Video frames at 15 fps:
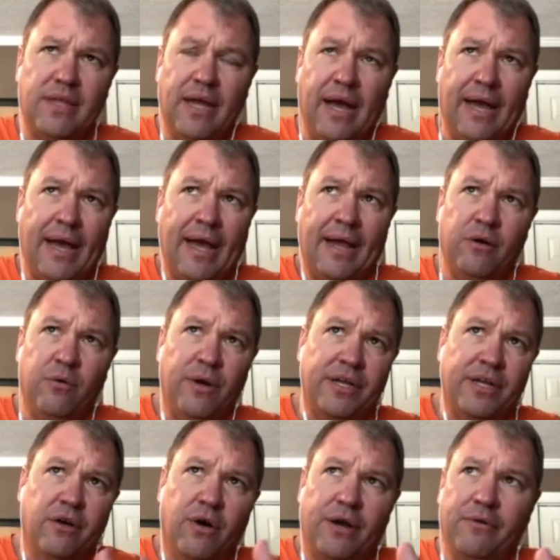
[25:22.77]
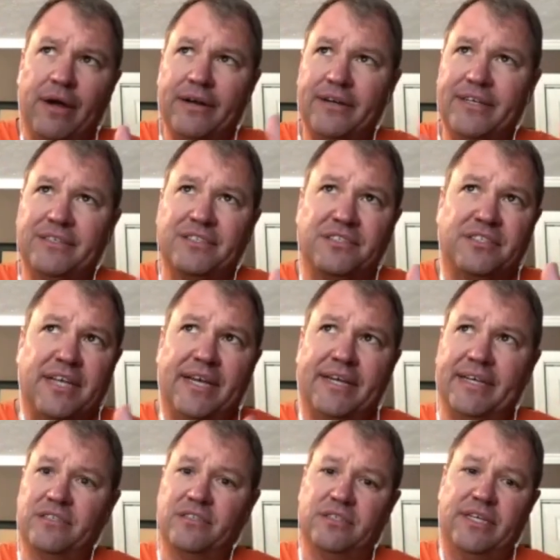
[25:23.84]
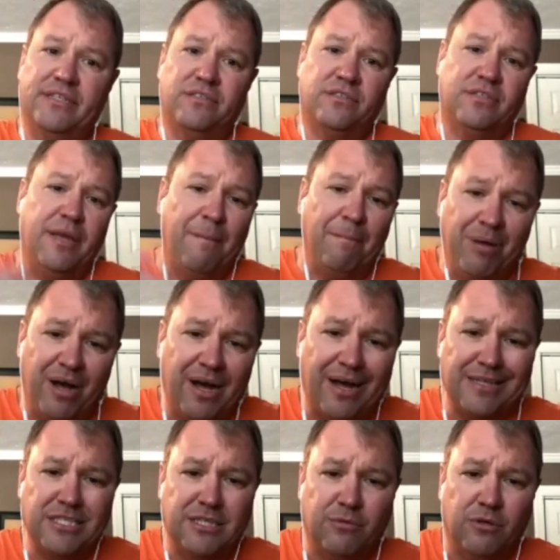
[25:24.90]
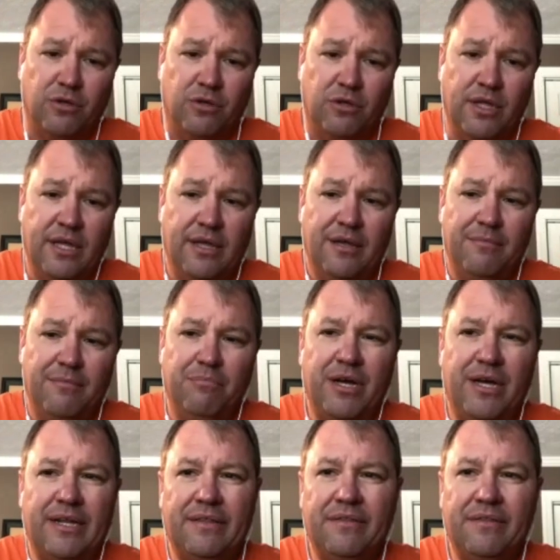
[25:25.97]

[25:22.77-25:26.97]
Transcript: I don't want to go on record here just saying it's it's impossible, but